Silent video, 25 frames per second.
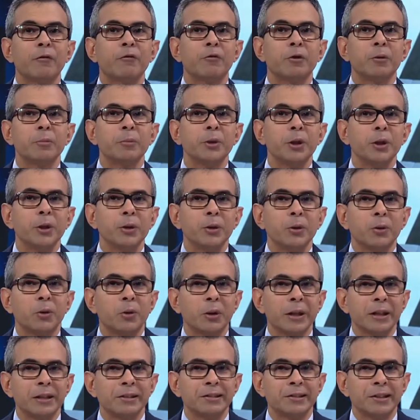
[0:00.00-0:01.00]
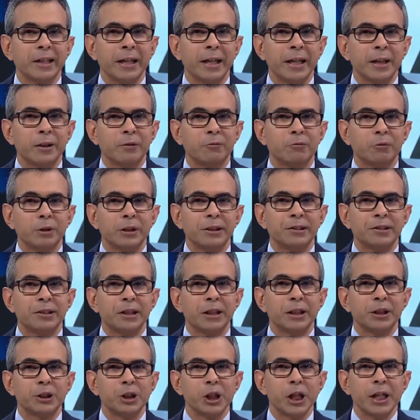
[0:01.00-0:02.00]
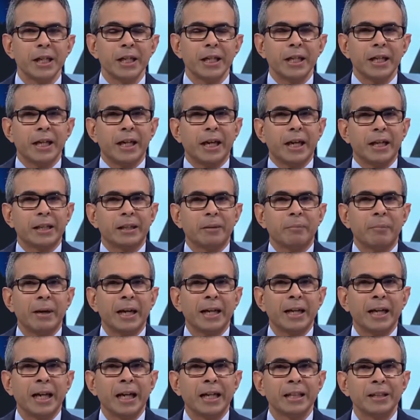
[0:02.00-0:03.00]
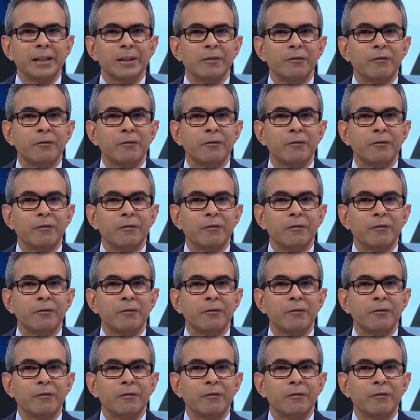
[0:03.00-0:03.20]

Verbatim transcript: from New York. He's the head of research at the Manhattan